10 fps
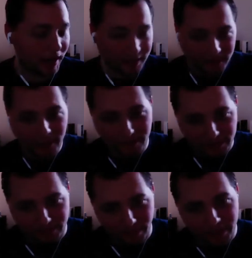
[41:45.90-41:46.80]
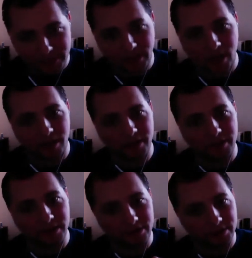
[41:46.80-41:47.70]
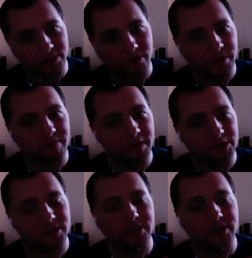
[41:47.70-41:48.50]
think it's based on there is no innovation.